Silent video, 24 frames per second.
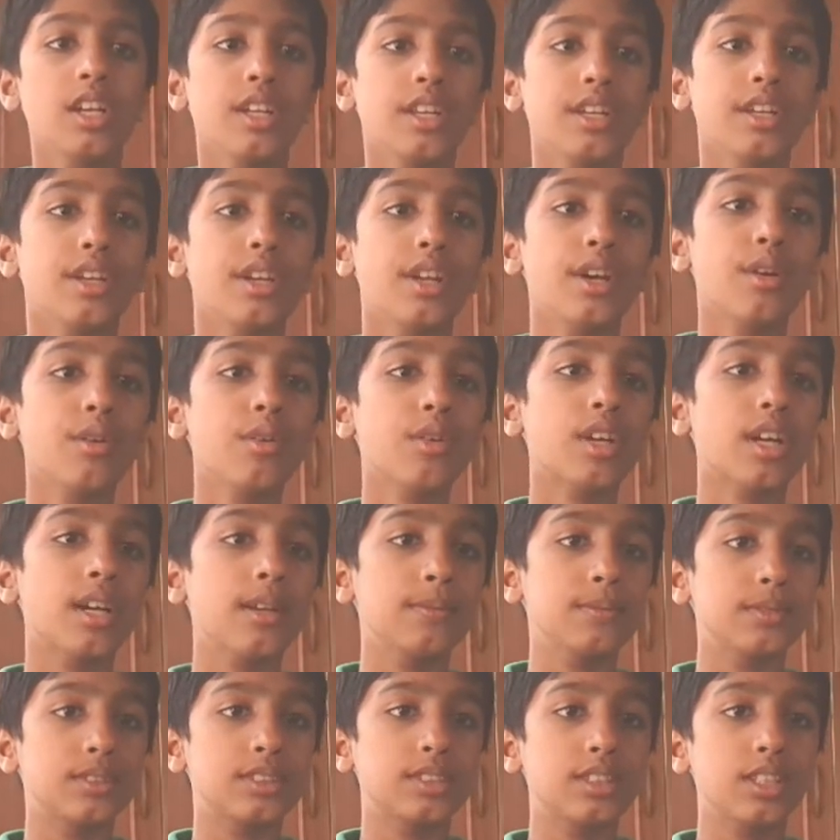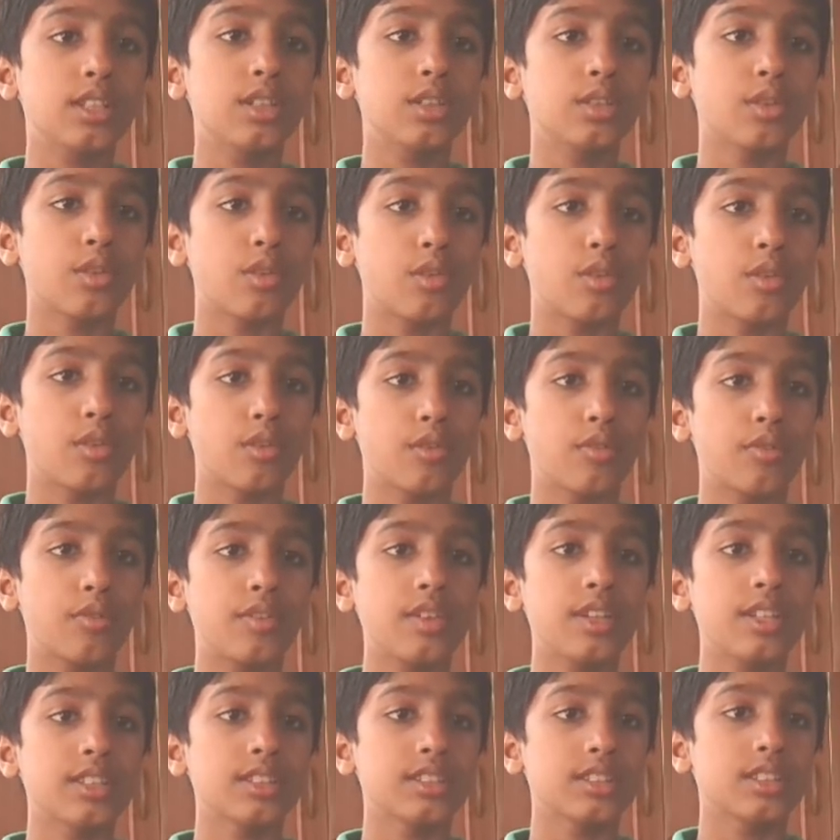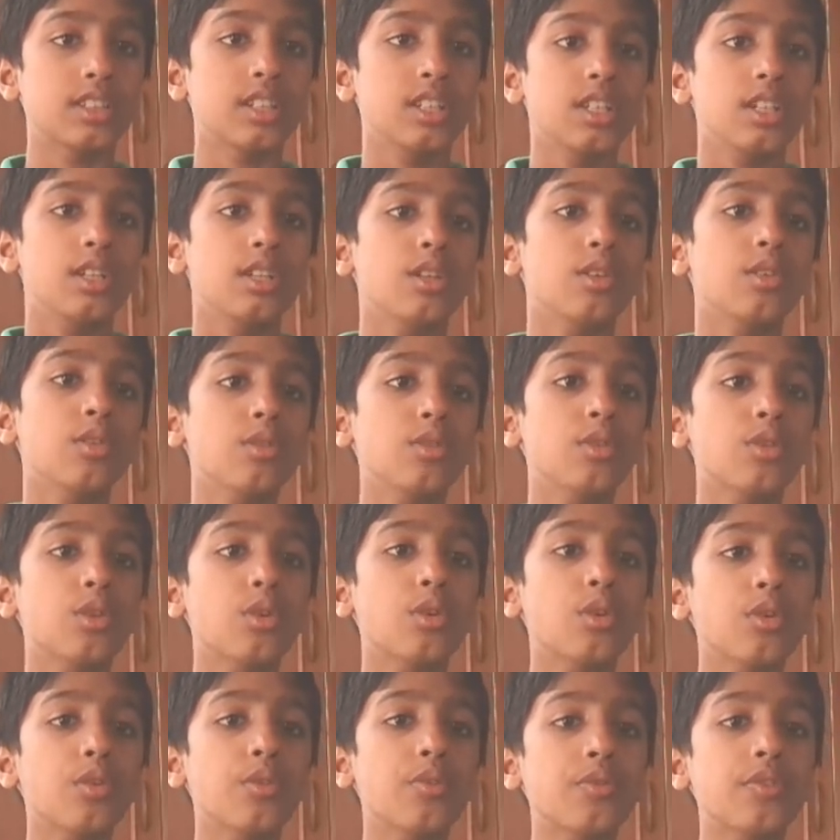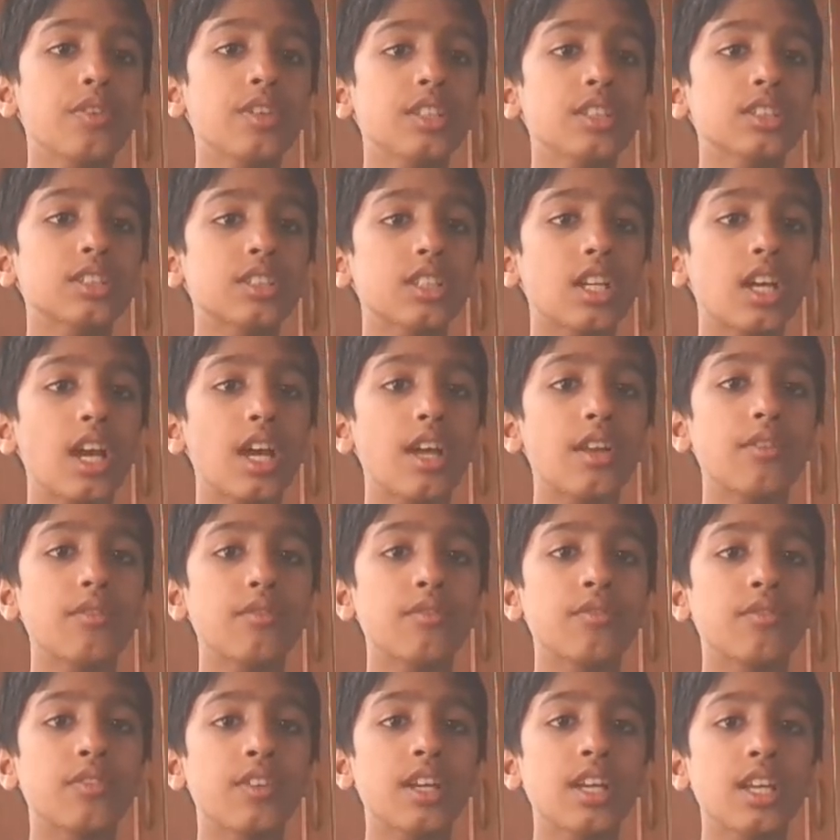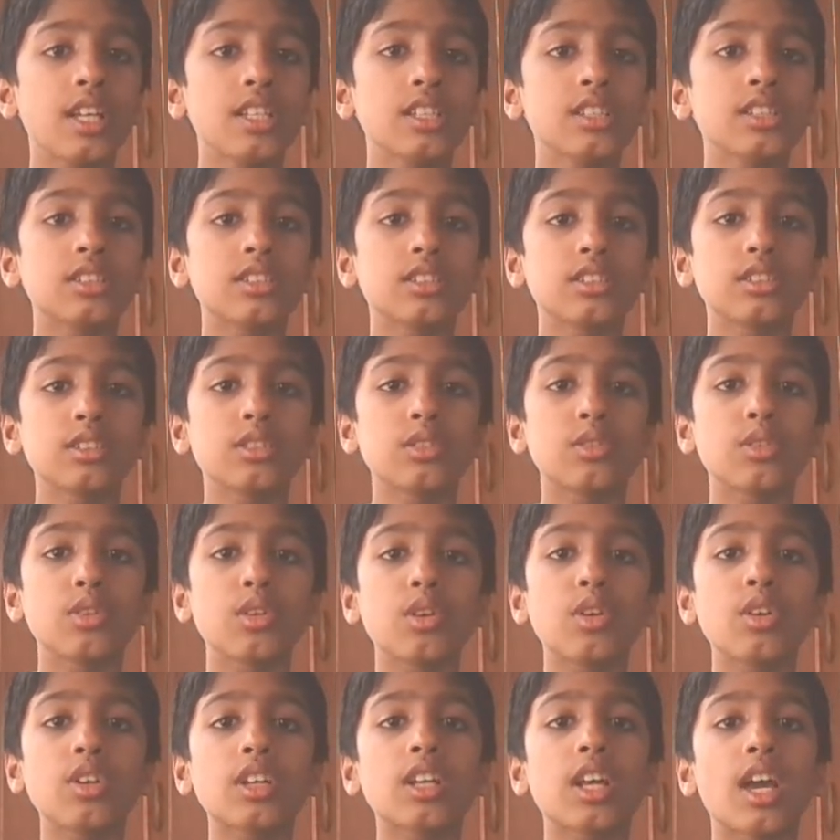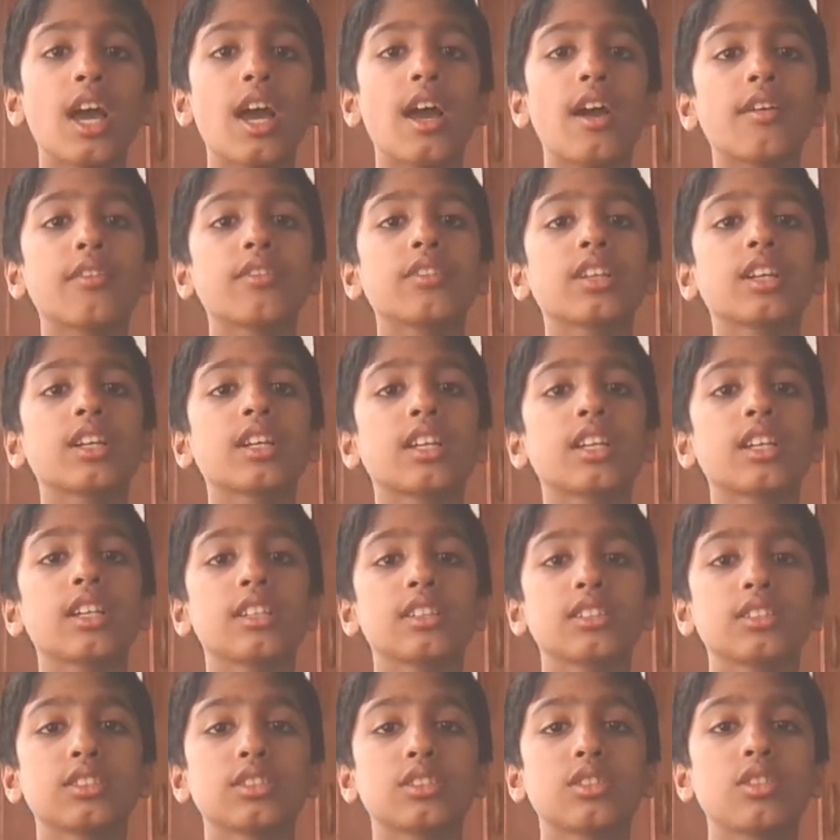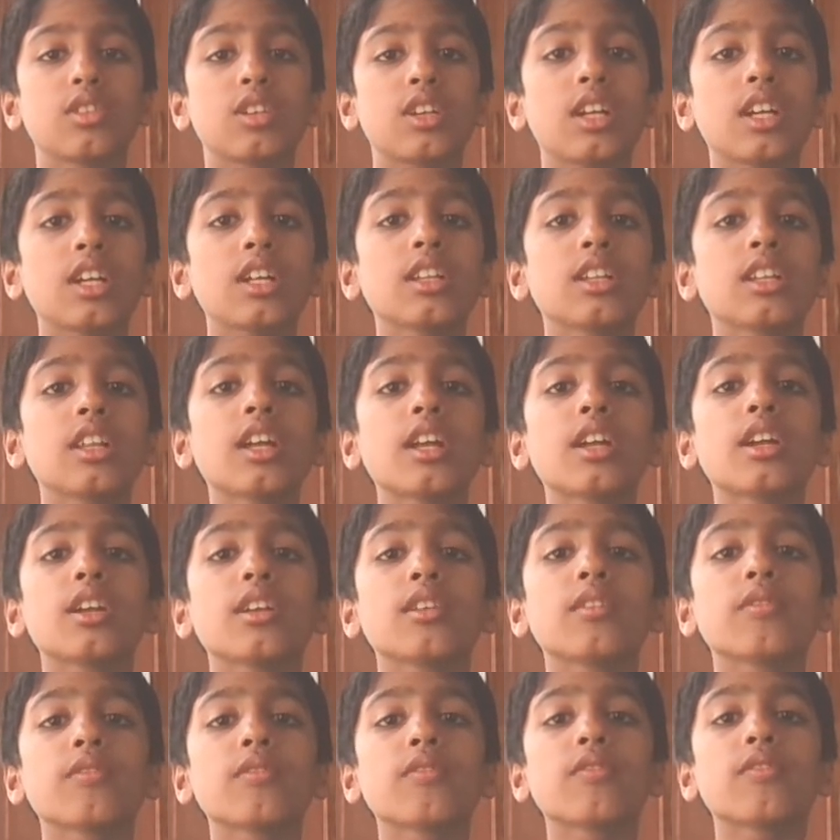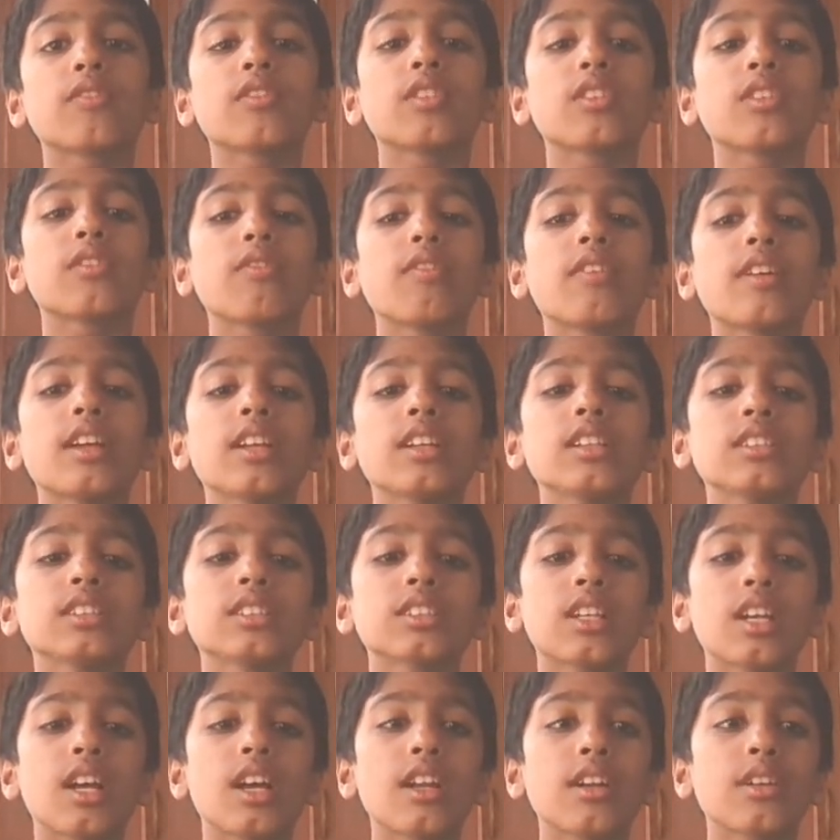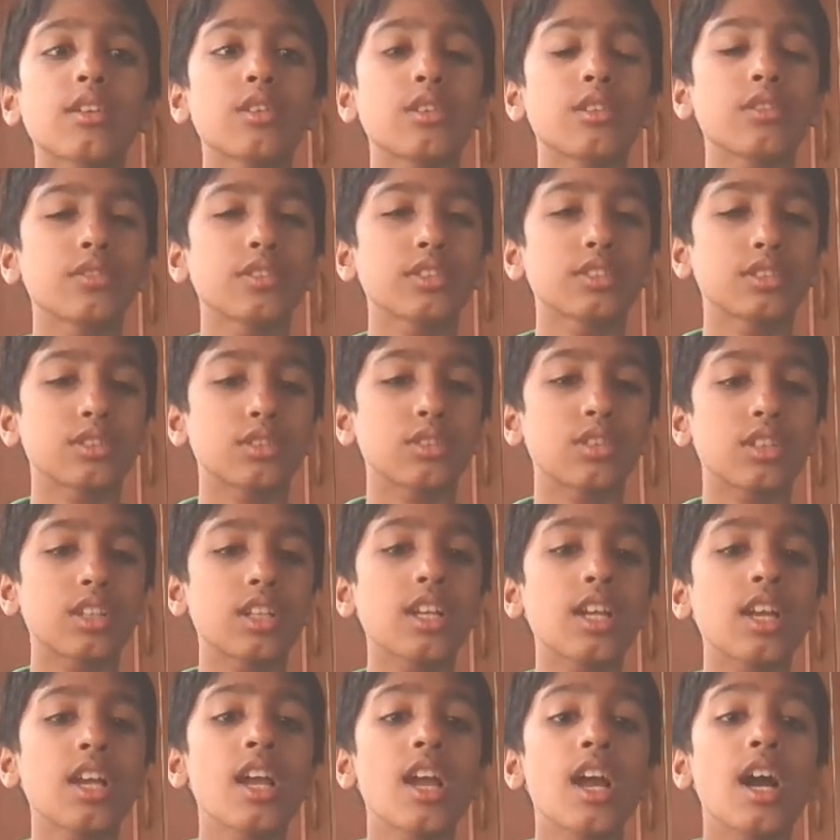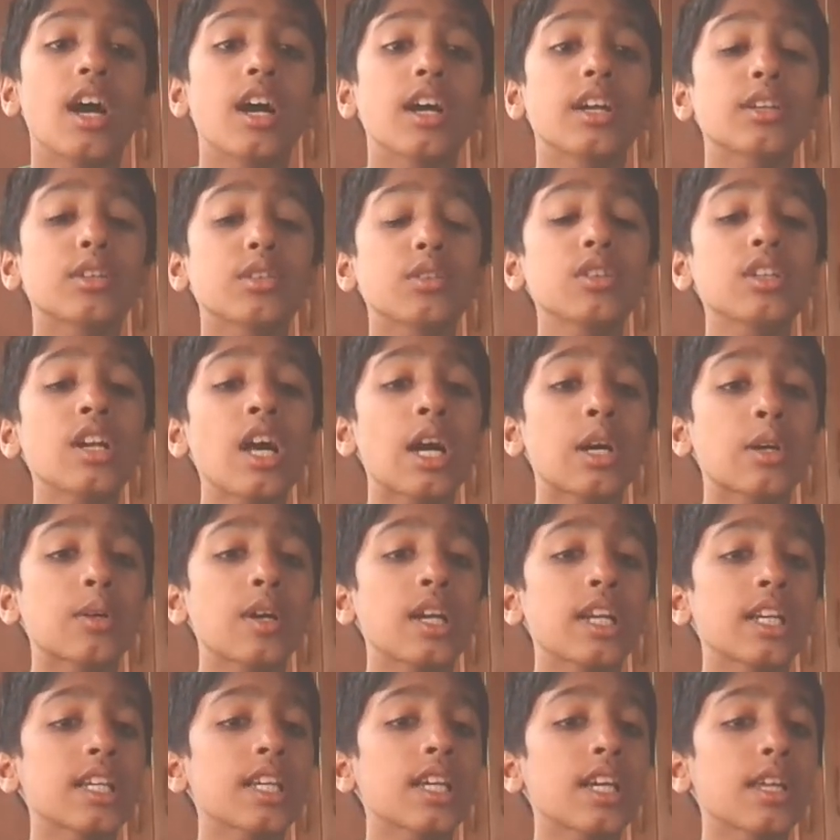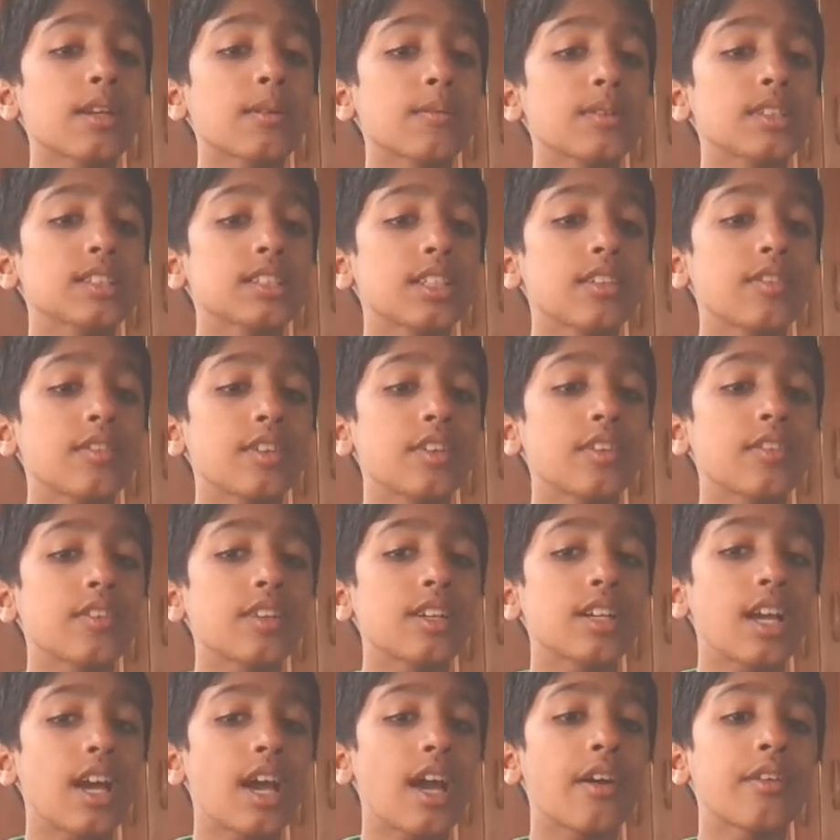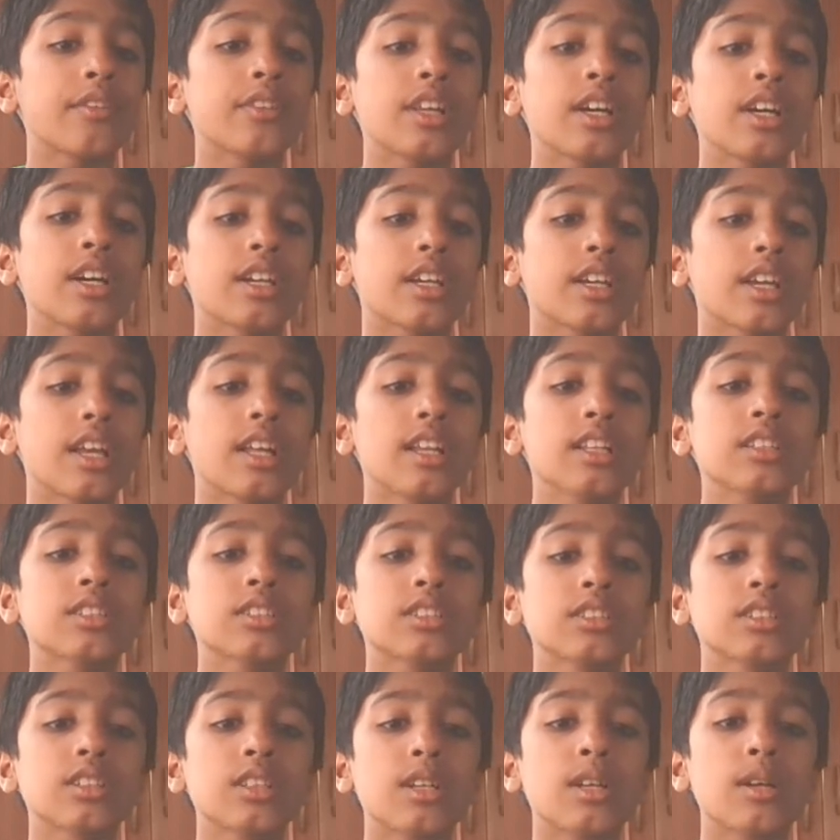Now comes the dolphins. Now dolphins and whales do not have the gills. Okay, the whales and dolphins. Sorry, I told aquatic animals everyone have the gills,